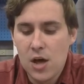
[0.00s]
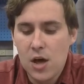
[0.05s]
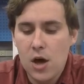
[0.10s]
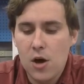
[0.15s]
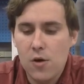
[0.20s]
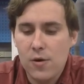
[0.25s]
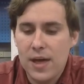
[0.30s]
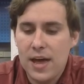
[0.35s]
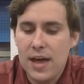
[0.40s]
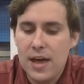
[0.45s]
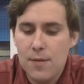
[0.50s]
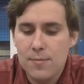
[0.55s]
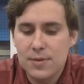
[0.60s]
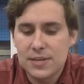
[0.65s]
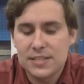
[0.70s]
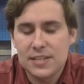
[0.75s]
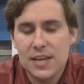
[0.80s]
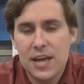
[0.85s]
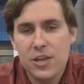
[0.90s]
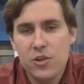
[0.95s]
okay, I'm gonna
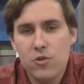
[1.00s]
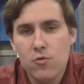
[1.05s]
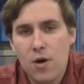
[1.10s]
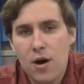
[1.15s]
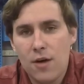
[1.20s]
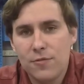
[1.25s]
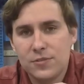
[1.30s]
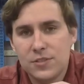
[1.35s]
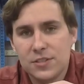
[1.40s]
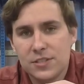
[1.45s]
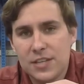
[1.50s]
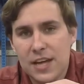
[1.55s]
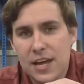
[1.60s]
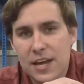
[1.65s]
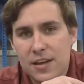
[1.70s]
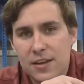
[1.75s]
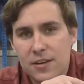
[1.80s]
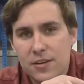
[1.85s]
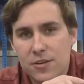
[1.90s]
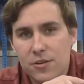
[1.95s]
sign you off to
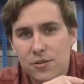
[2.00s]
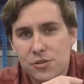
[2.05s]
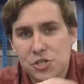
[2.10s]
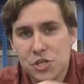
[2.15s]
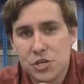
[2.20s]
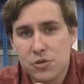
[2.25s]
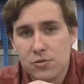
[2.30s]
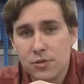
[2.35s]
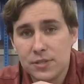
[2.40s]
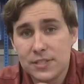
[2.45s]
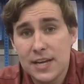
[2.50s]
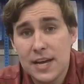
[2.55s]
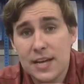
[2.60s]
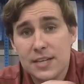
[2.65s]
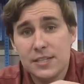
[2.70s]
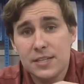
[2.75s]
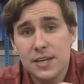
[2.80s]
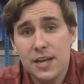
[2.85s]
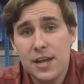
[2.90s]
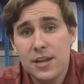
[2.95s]
take your general
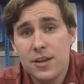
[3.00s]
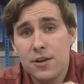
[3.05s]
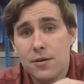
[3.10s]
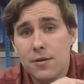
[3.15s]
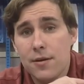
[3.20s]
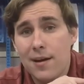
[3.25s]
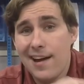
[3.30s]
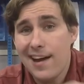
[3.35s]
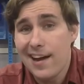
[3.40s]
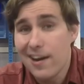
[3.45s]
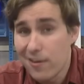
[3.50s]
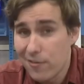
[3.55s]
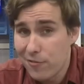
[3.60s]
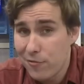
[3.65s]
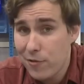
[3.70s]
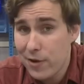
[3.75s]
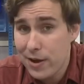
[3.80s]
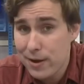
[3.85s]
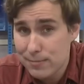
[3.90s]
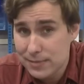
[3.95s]
test and your
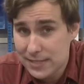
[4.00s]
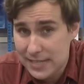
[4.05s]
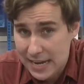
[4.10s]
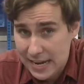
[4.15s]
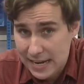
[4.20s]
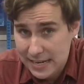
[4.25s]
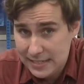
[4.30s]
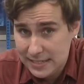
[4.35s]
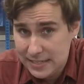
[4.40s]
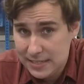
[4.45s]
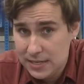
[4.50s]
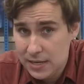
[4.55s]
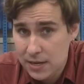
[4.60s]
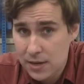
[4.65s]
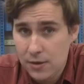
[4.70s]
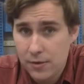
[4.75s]
airframe test.